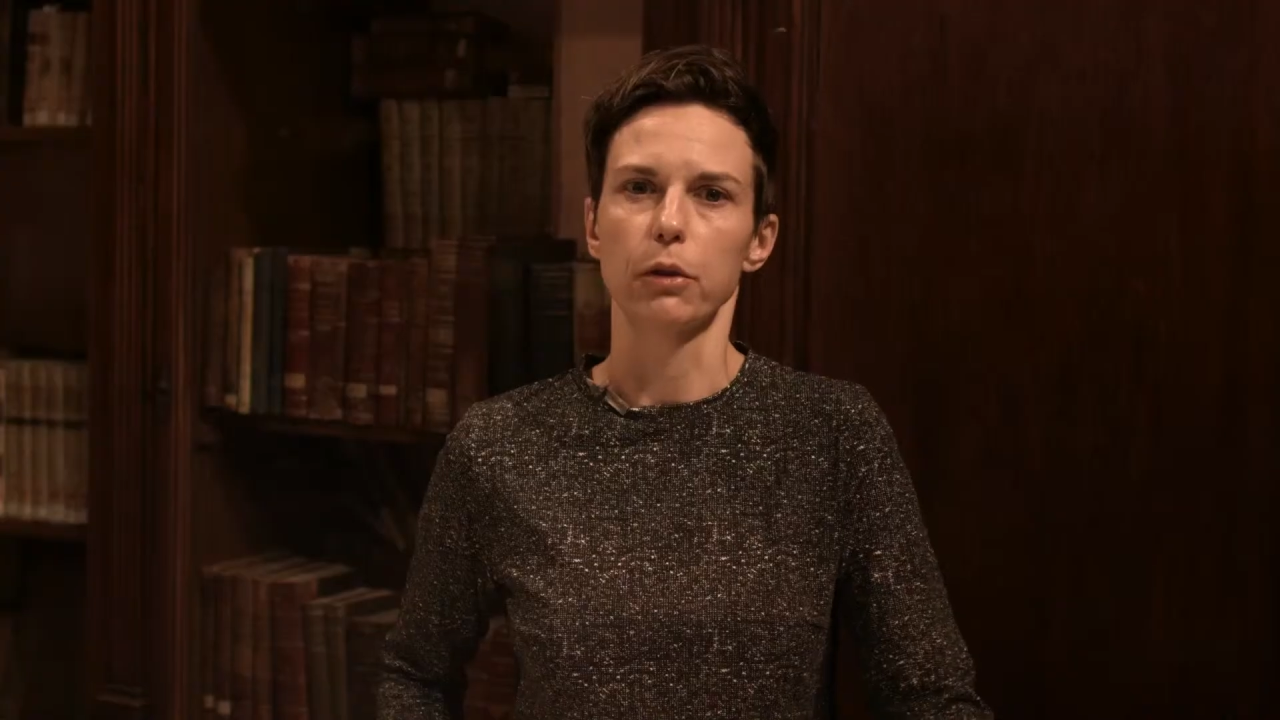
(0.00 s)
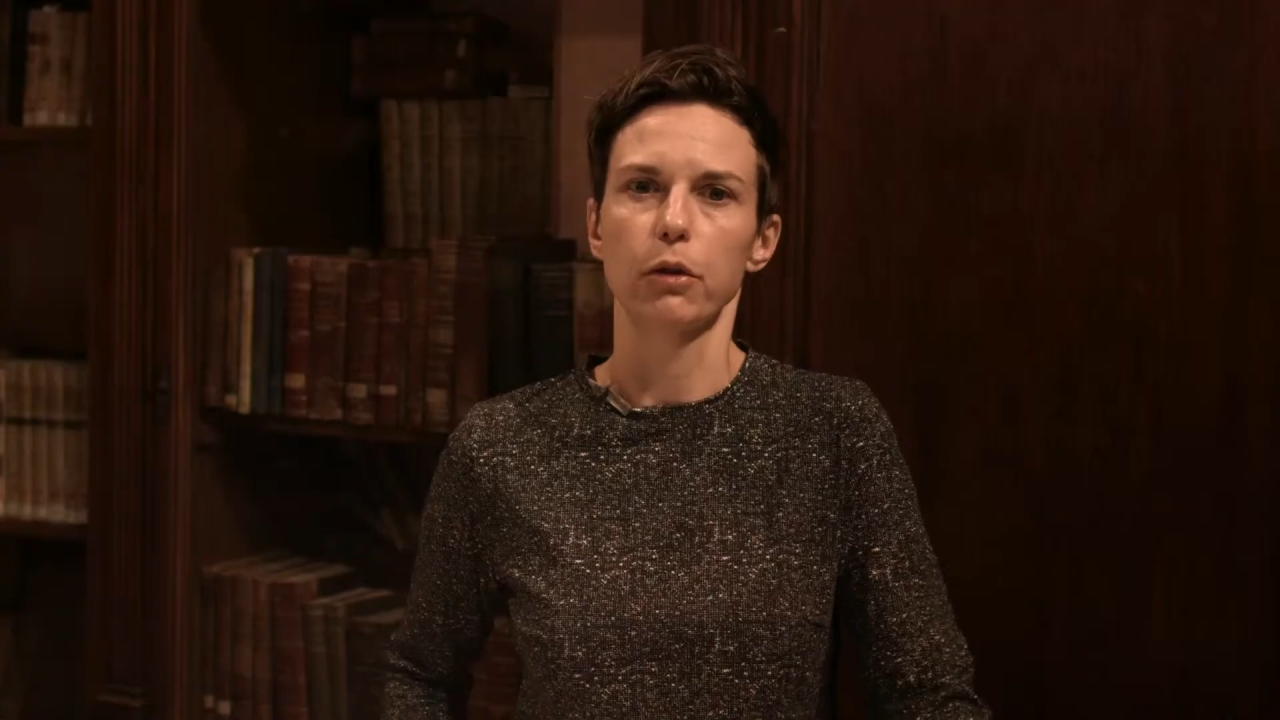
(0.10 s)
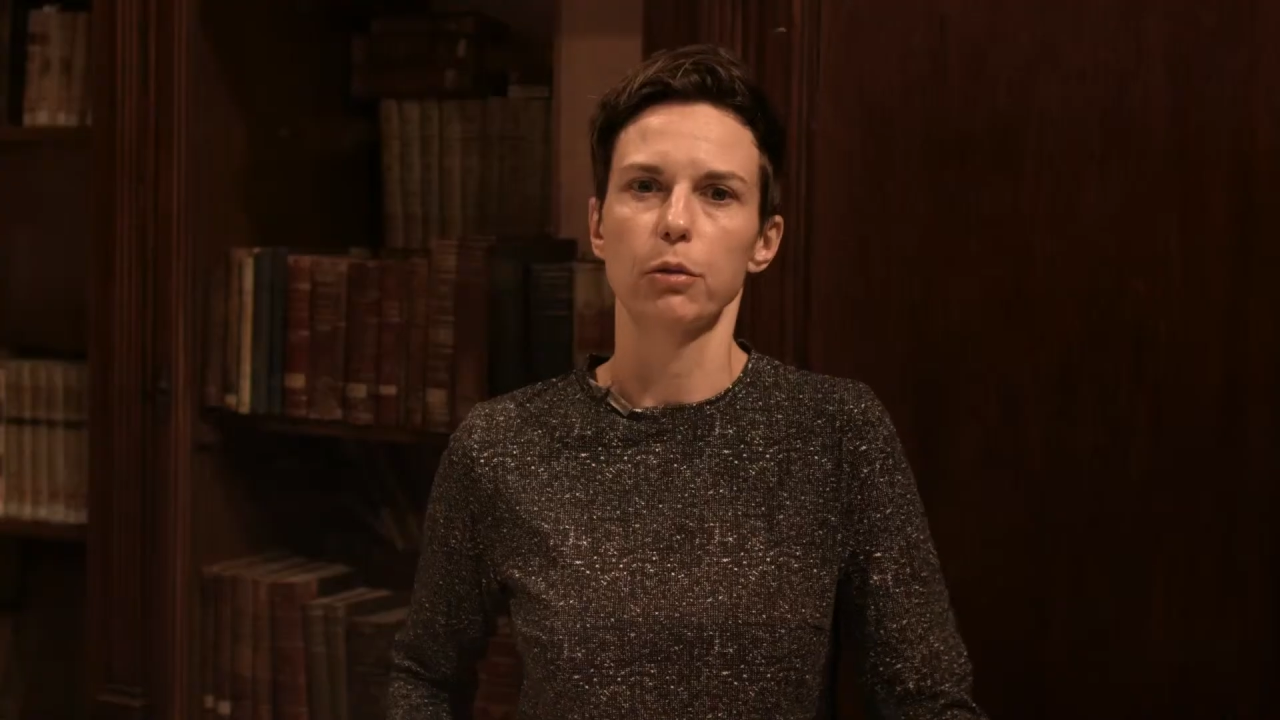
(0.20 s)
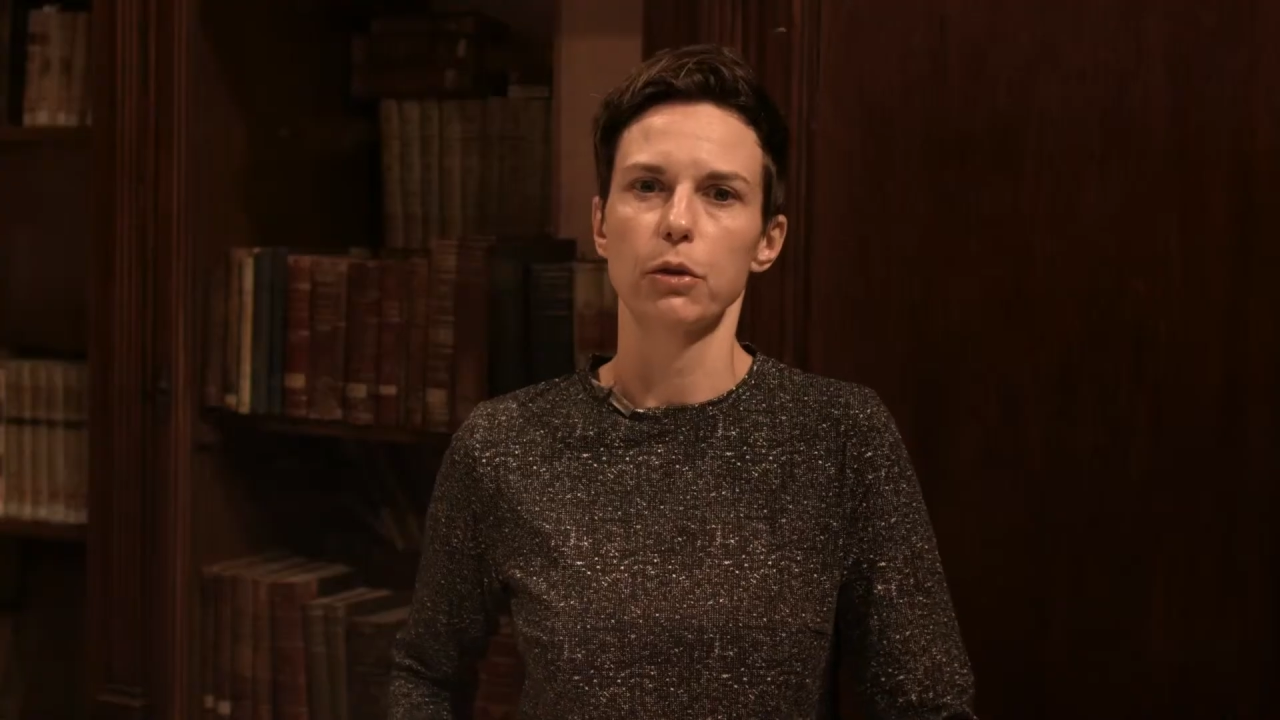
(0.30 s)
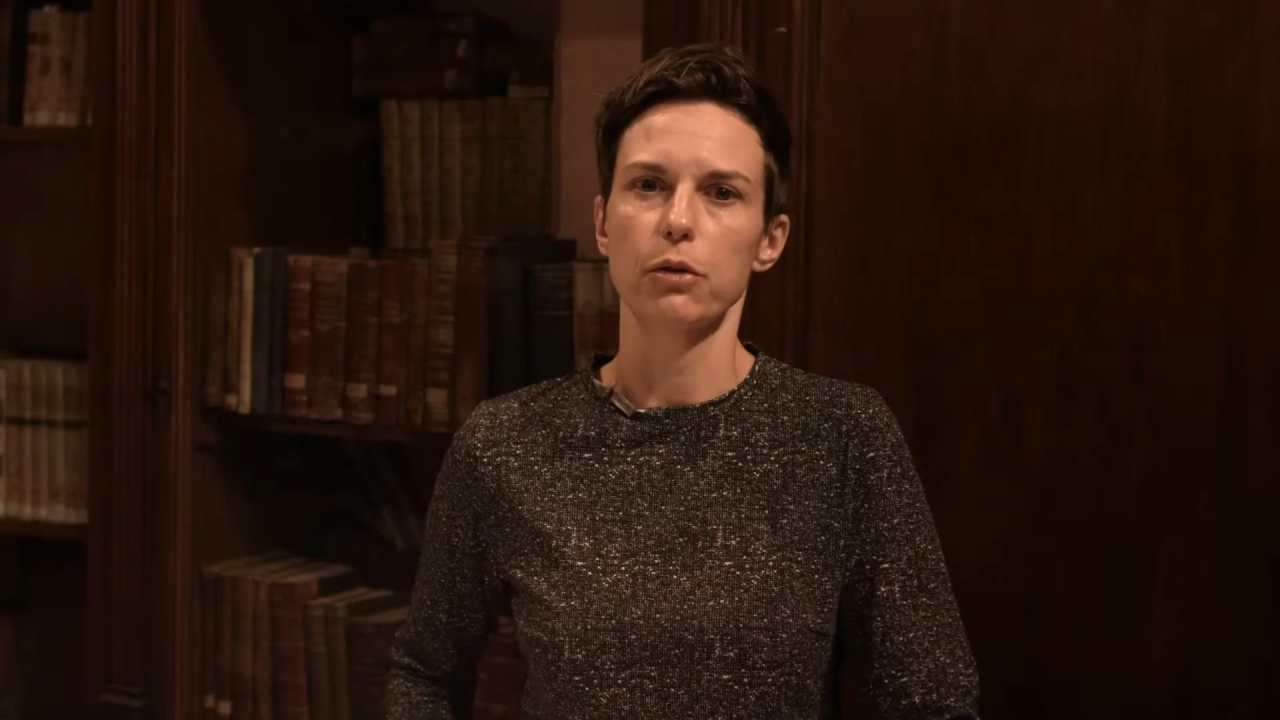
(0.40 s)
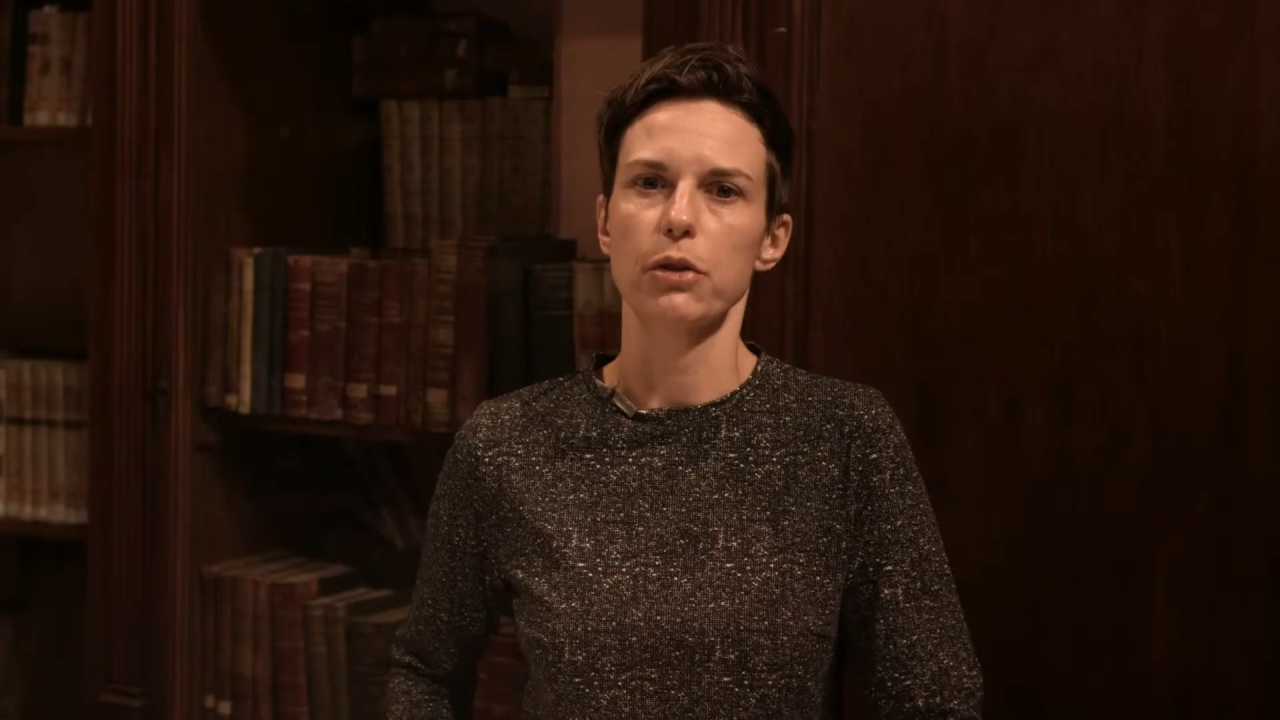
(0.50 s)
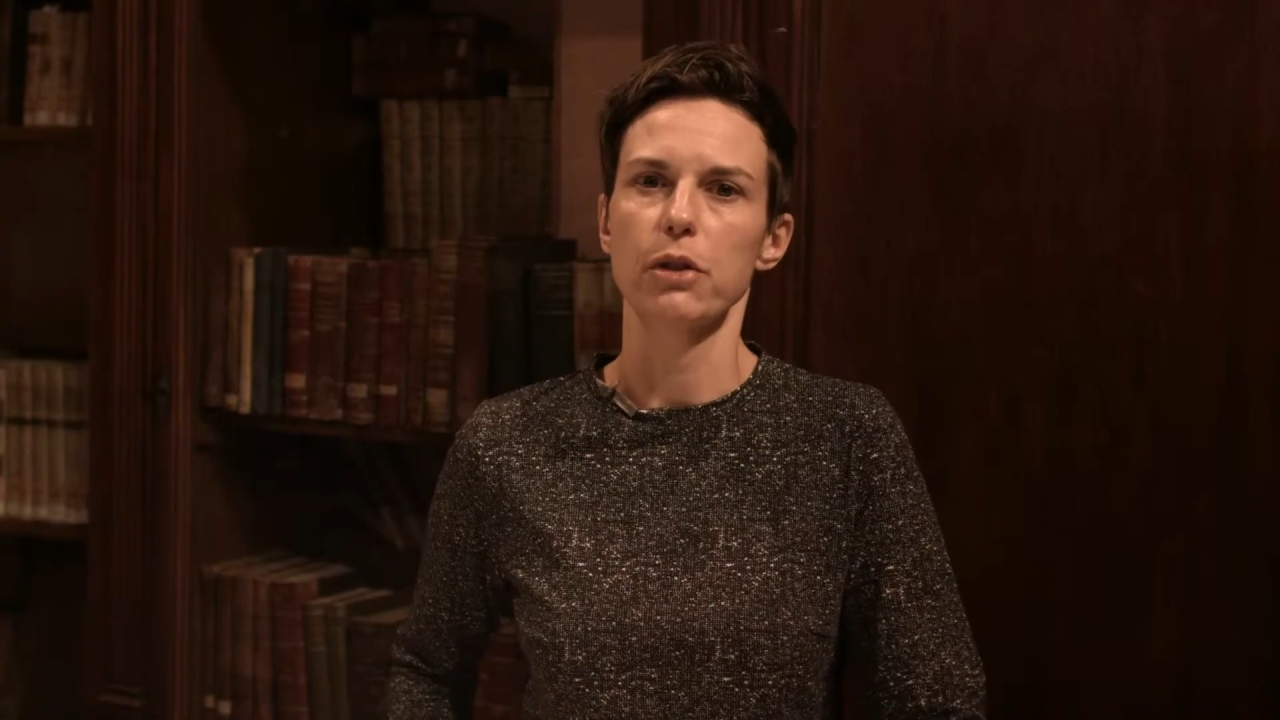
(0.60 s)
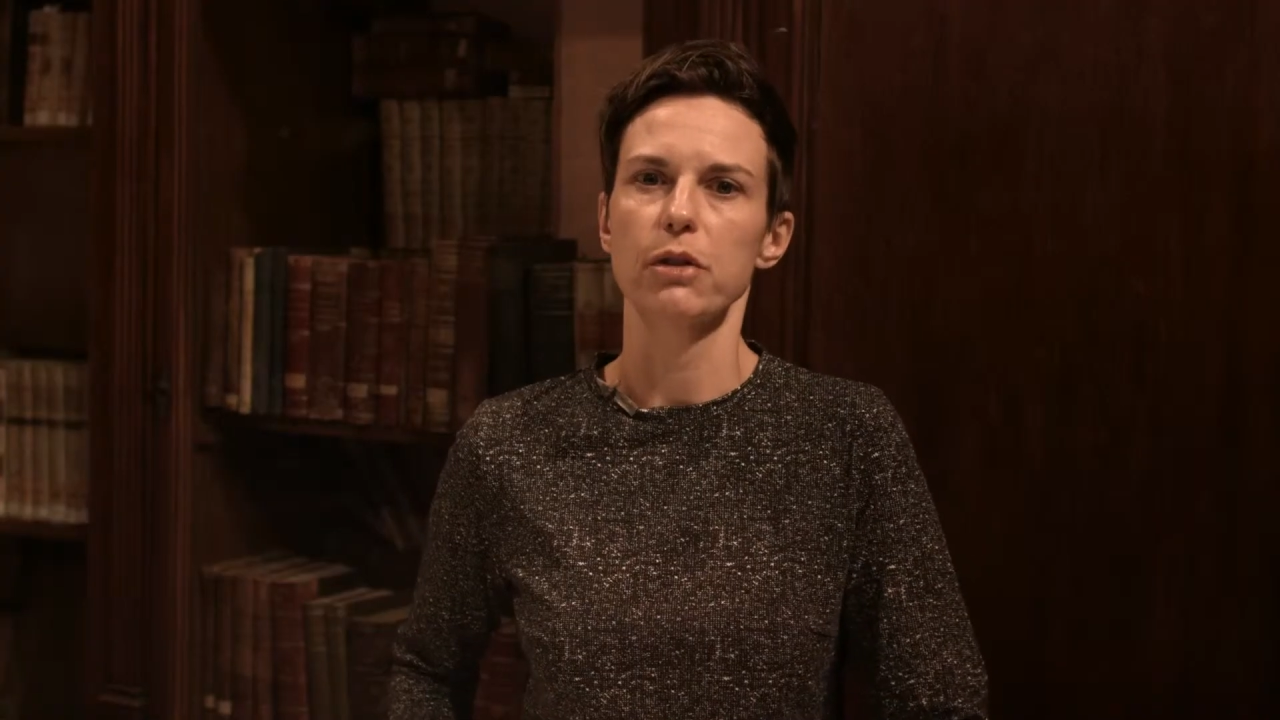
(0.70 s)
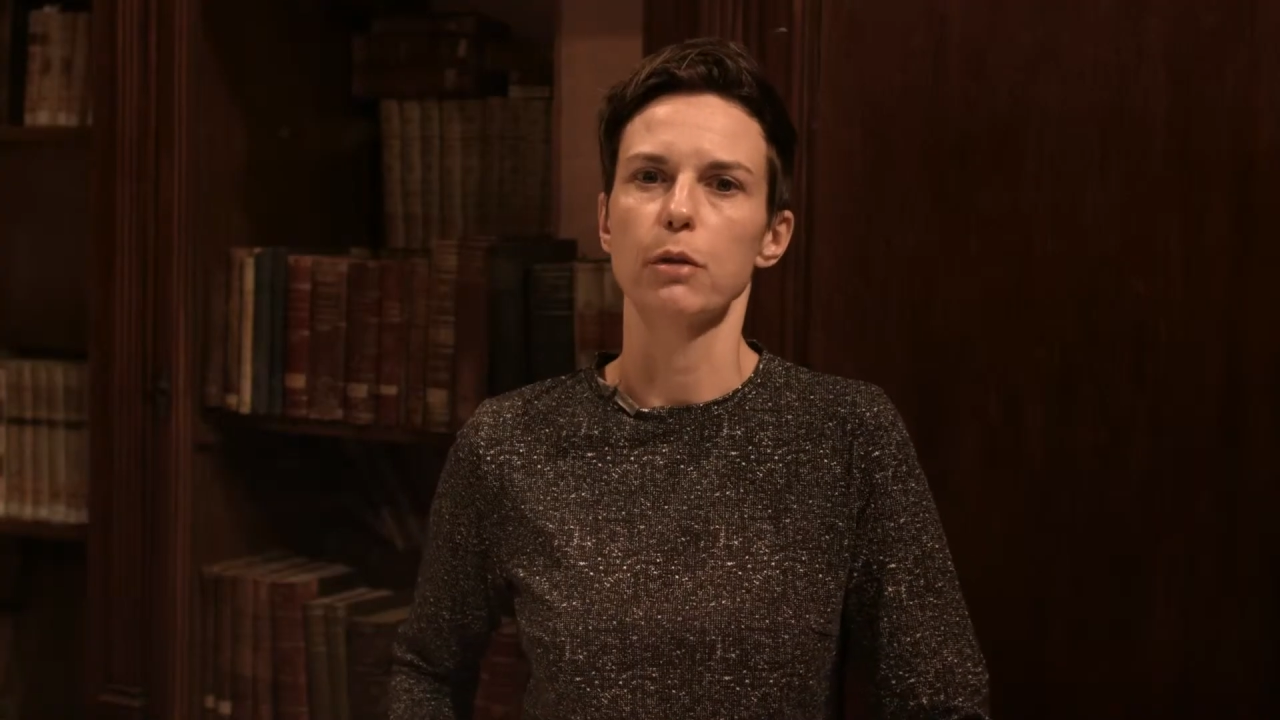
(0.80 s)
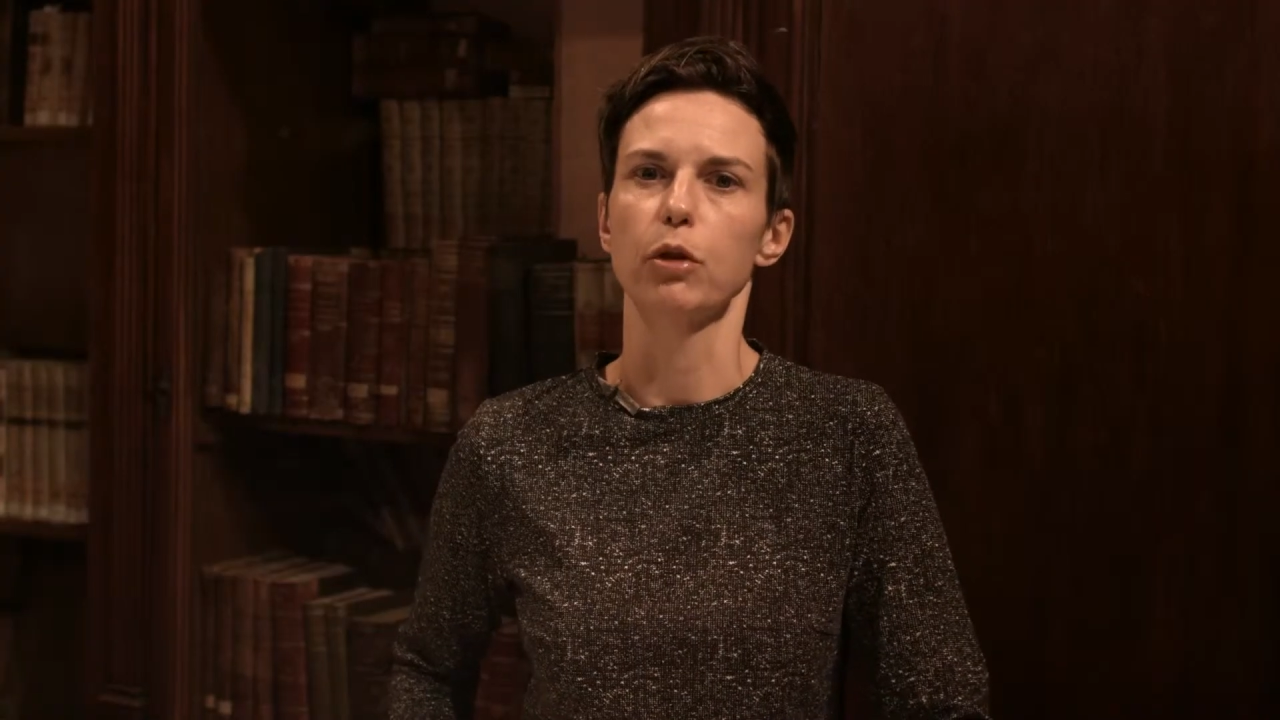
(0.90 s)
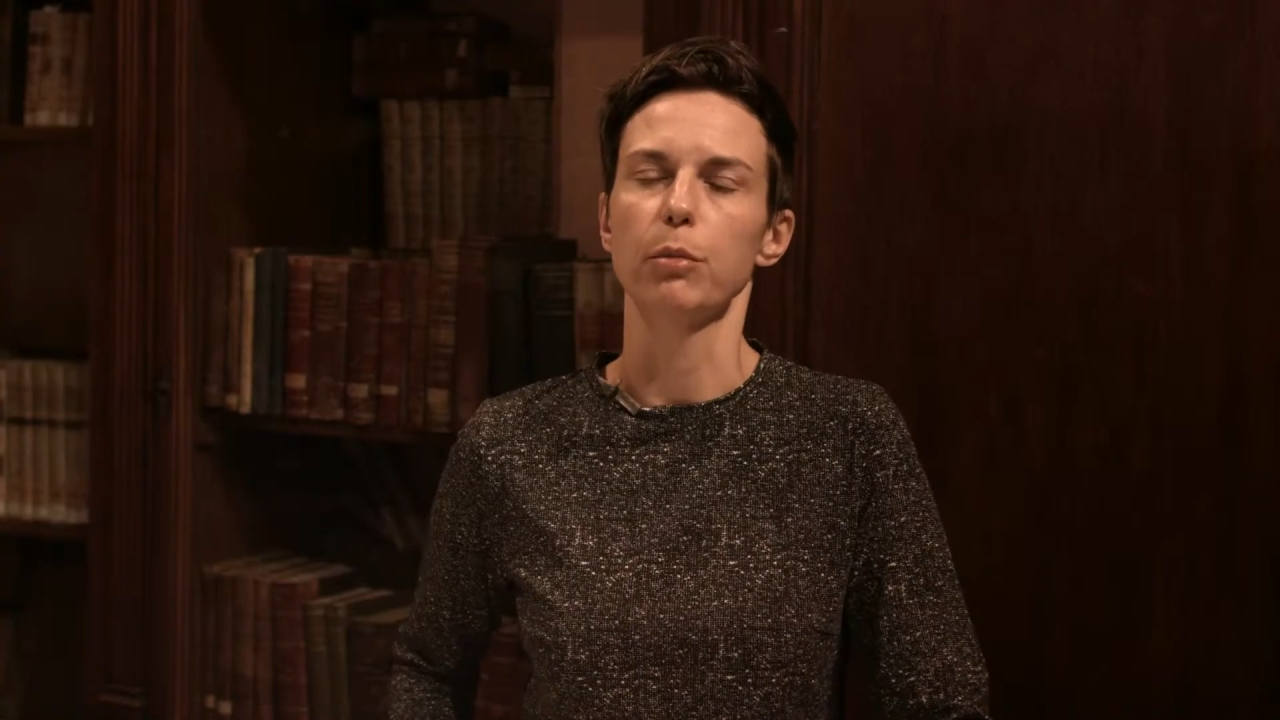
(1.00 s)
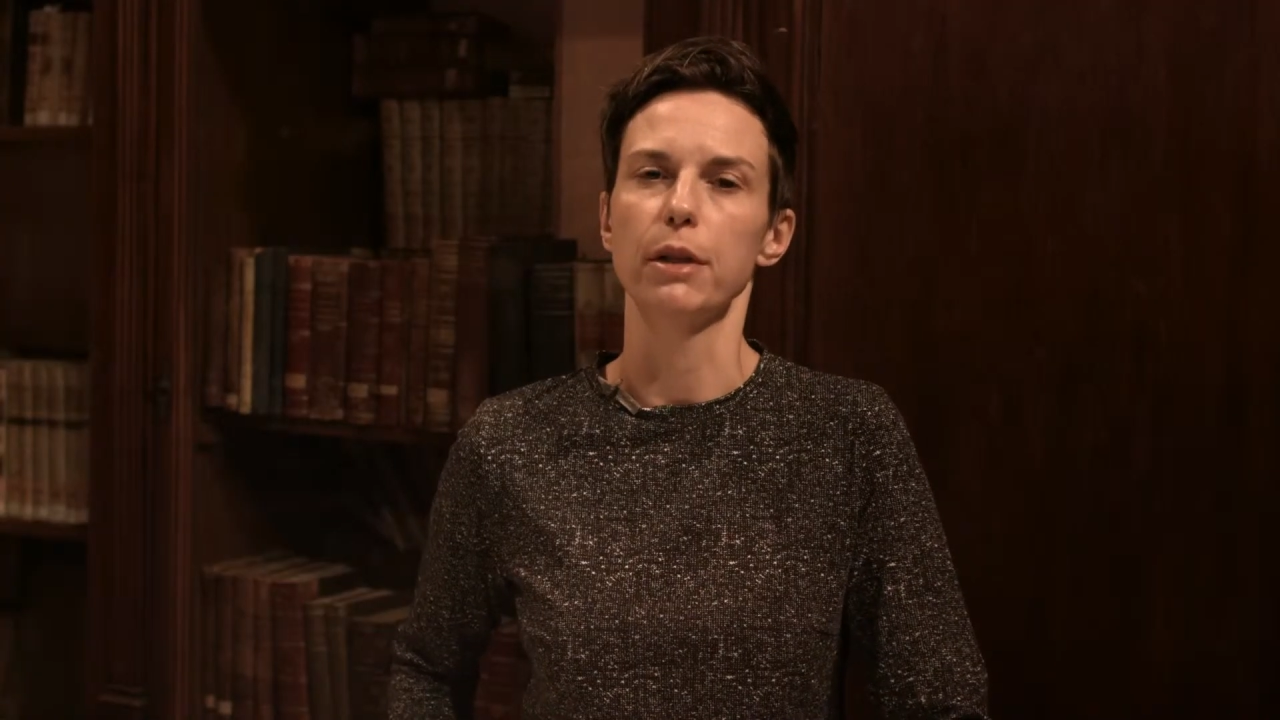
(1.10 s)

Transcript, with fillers: the locomotor system will